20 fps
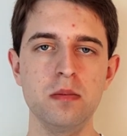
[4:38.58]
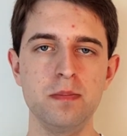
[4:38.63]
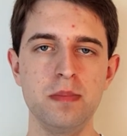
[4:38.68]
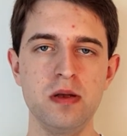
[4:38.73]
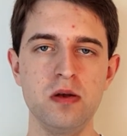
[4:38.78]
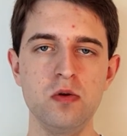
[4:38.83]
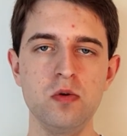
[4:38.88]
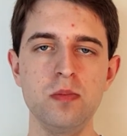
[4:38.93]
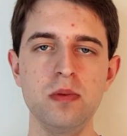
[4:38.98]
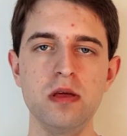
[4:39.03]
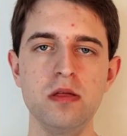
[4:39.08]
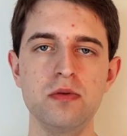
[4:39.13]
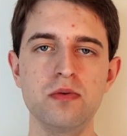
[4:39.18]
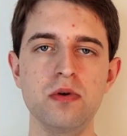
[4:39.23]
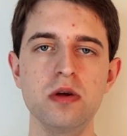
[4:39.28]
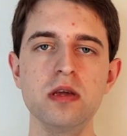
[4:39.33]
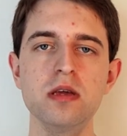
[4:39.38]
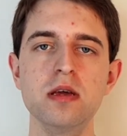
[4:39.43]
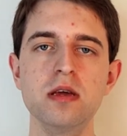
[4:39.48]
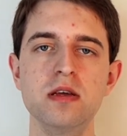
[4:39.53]
but it'll be
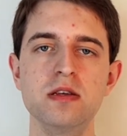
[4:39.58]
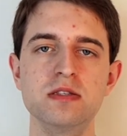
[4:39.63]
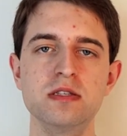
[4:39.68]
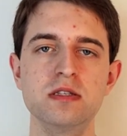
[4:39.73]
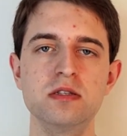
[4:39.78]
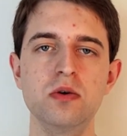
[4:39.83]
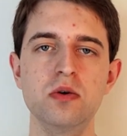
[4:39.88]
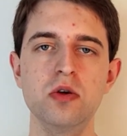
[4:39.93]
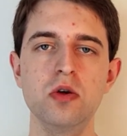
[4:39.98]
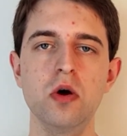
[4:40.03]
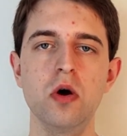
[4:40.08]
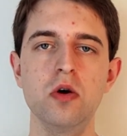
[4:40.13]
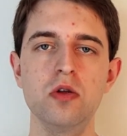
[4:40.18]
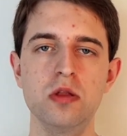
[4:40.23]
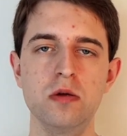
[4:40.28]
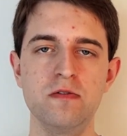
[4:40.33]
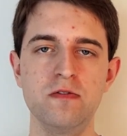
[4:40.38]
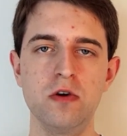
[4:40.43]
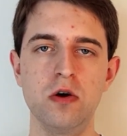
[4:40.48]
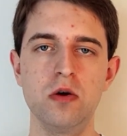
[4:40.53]
3 years until you own
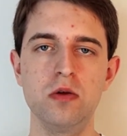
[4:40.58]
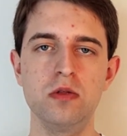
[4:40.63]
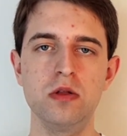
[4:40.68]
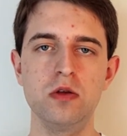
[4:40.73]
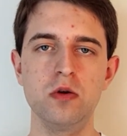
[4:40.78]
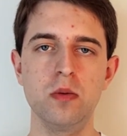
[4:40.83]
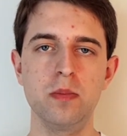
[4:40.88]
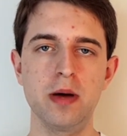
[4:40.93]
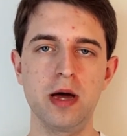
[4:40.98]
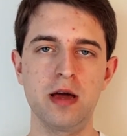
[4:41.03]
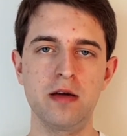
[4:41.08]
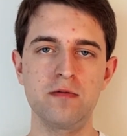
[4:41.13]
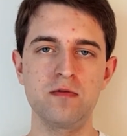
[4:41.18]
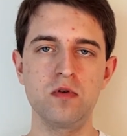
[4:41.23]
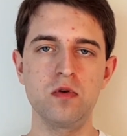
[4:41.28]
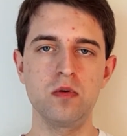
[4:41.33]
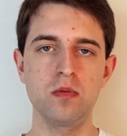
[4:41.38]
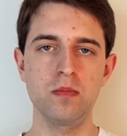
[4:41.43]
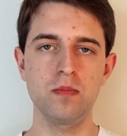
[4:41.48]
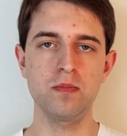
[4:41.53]
the phone that you're paying
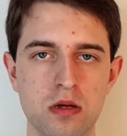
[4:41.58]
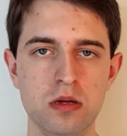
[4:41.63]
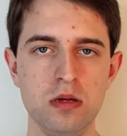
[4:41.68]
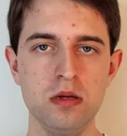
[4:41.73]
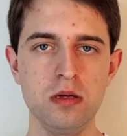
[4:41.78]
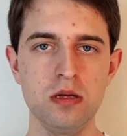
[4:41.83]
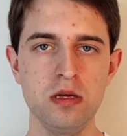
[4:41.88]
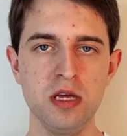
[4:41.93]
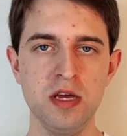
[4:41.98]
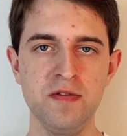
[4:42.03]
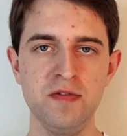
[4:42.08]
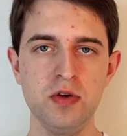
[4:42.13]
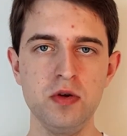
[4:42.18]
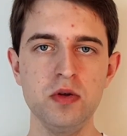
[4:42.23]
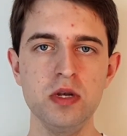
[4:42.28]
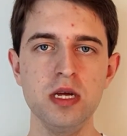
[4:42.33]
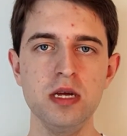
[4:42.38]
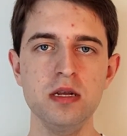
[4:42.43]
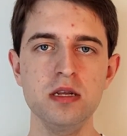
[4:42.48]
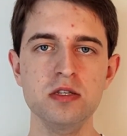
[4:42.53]
for. If
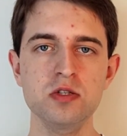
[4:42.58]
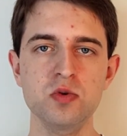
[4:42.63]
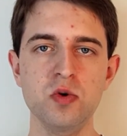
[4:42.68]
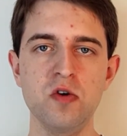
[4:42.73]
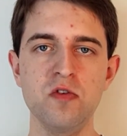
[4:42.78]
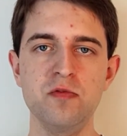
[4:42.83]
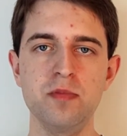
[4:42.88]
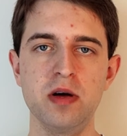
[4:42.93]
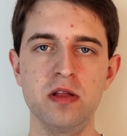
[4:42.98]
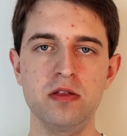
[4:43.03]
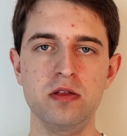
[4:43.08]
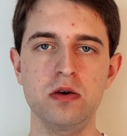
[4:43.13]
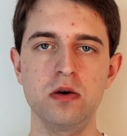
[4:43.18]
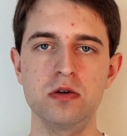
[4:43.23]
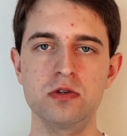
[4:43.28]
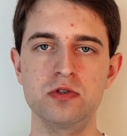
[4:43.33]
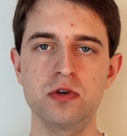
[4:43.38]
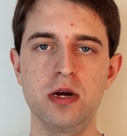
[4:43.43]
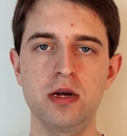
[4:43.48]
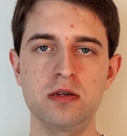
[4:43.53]
you need a 12-month
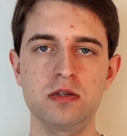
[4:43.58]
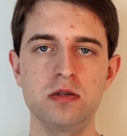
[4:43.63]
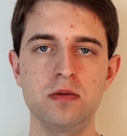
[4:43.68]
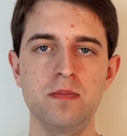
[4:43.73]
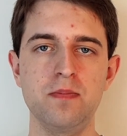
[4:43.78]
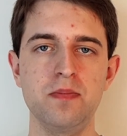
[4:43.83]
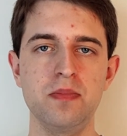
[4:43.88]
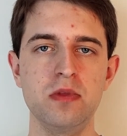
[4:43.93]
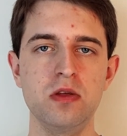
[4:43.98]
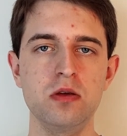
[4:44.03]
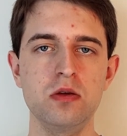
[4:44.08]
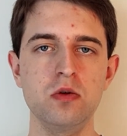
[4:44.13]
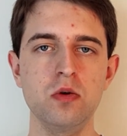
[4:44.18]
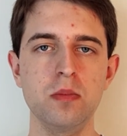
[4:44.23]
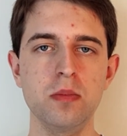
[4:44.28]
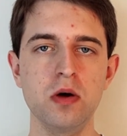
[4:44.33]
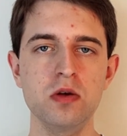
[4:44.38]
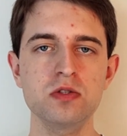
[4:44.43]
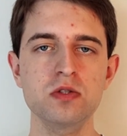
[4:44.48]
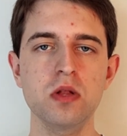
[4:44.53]
contract,
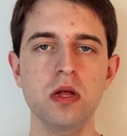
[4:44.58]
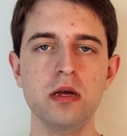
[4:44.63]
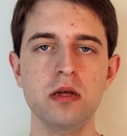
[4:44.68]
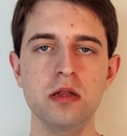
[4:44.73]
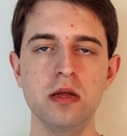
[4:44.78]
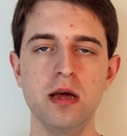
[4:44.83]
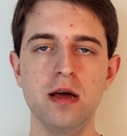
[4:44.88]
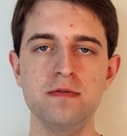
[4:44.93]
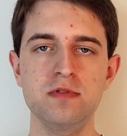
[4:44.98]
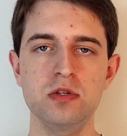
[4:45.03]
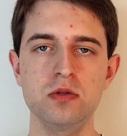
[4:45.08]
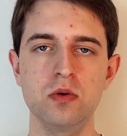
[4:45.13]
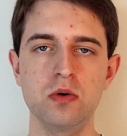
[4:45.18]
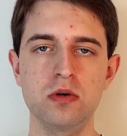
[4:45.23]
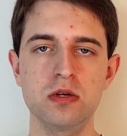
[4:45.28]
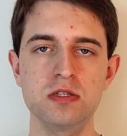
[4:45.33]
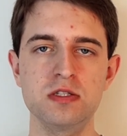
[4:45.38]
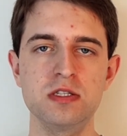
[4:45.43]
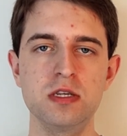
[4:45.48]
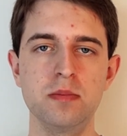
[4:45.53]
you'll most likely have to
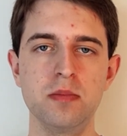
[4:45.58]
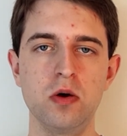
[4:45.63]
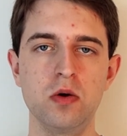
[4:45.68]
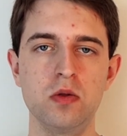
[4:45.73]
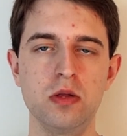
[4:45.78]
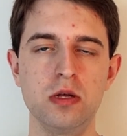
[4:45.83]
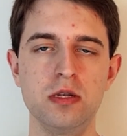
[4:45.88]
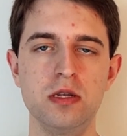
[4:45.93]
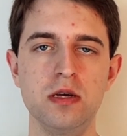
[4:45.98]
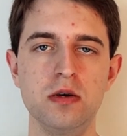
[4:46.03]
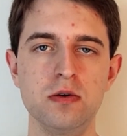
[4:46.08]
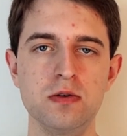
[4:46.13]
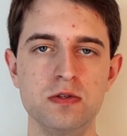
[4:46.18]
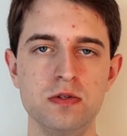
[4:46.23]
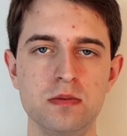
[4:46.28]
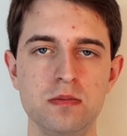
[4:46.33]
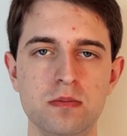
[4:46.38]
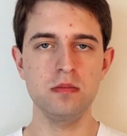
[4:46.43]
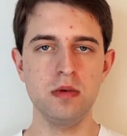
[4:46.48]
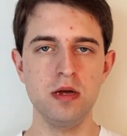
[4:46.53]
look at SIM-only
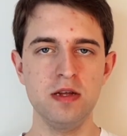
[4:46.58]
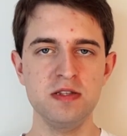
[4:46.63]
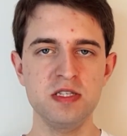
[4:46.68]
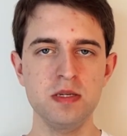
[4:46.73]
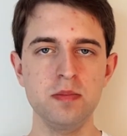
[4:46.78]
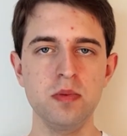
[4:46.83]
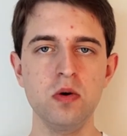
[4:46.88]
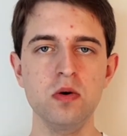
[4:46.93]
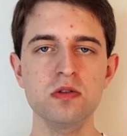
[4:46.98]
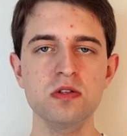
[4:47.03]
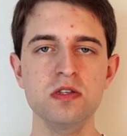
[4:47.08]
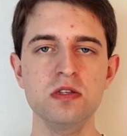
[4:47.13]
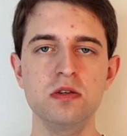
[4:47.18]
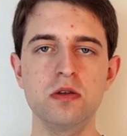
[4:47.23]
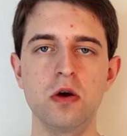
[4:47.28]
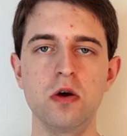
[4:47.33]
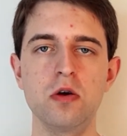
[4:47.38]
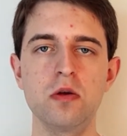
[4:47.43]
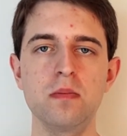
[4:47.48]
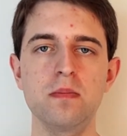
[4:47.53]
deals. It's important to
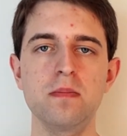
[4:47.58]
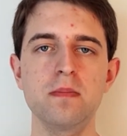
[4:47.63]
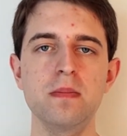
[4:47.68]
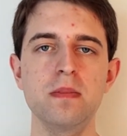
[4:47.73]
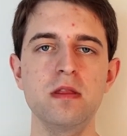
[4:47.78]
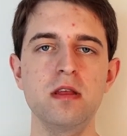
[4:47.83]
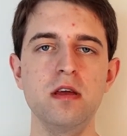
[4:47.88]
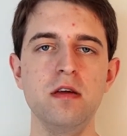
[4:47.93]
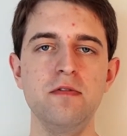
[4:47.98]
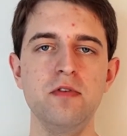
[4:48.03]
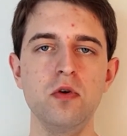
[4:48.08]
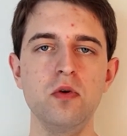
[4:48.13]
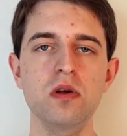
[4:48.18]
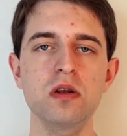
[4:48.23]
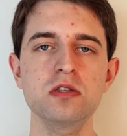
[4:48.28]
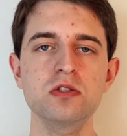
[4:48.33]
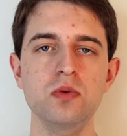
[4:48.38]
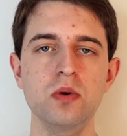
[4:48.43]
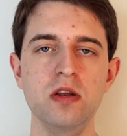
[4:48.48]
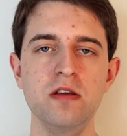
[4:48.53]
note, if you're
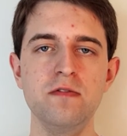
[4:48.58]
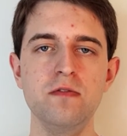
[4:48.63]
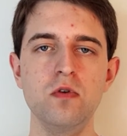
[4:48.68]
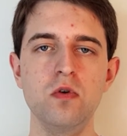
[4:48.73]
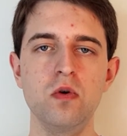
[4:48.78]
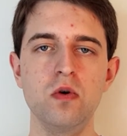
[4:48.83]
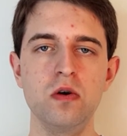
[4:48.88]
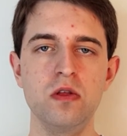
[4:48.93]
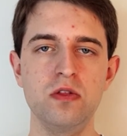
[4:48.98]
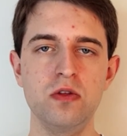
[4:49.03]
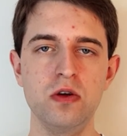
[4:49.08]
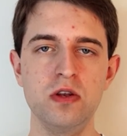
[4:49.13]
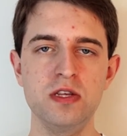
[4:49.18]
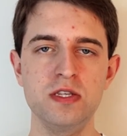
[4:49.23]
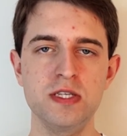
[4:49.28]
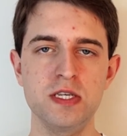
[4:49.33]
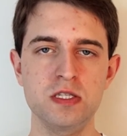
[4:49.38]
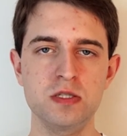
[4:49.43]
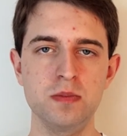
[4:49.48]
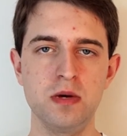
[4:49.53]
on a 24 or
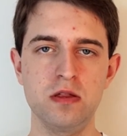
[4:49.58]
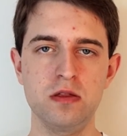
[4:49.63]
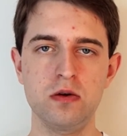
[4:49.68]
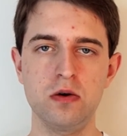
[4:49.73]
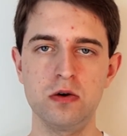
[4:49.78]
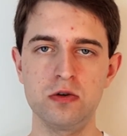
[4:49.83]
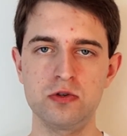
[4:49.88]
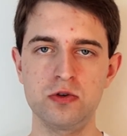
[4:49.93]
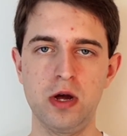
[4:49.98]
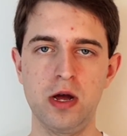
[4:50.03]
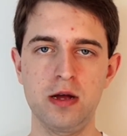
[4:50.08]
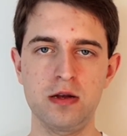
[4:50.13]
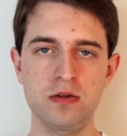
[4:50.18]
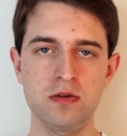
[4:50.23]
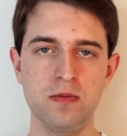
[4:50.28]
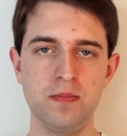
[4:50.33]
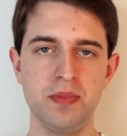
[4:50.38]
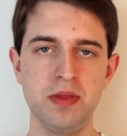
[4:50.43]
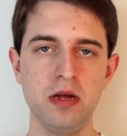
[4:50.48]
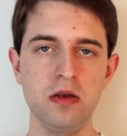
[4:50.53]
36-month
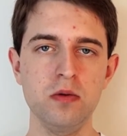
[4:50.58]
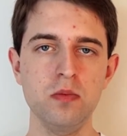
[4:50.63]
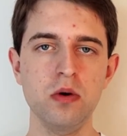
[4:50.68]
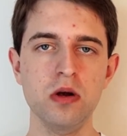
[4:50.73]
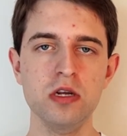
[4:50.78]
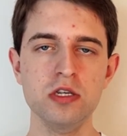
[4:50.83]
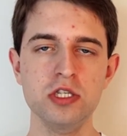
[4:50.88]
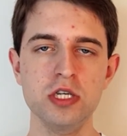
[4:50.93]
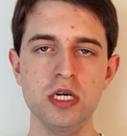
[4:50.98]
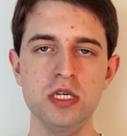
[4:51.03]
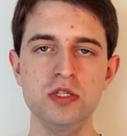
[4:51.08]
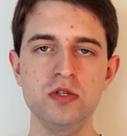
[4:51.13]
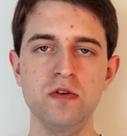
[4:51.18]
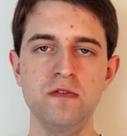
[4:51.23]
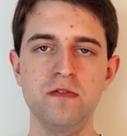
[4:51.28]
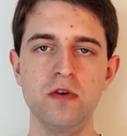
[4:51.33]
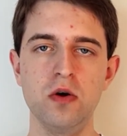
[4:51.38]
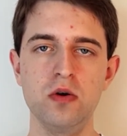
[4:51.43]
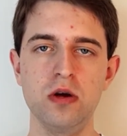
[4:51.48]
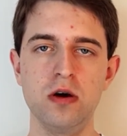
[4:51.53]
contract and you want to change your
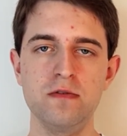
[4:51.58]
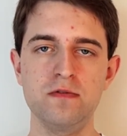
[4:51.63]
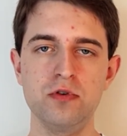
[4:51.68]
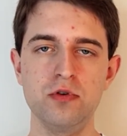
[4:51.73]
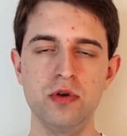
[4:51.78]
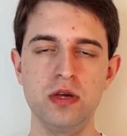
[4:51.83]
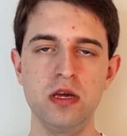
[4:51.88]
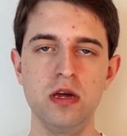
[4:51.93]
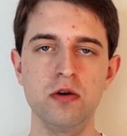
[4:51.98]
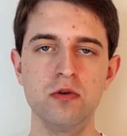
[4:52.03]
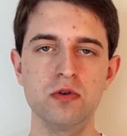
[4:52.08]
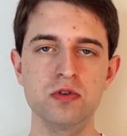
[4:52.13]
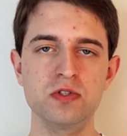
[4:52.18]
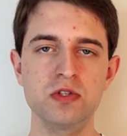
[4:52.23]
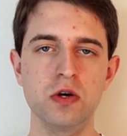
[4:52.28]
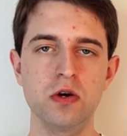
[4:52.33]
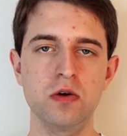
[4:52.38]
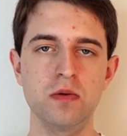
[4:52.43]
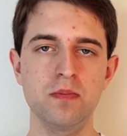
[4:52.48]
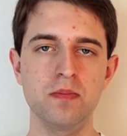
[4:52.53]
phone after a year or
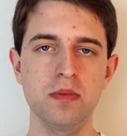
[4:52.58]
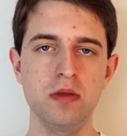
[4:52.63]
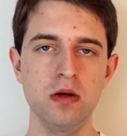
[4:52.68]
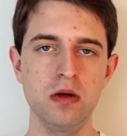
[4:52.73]
so,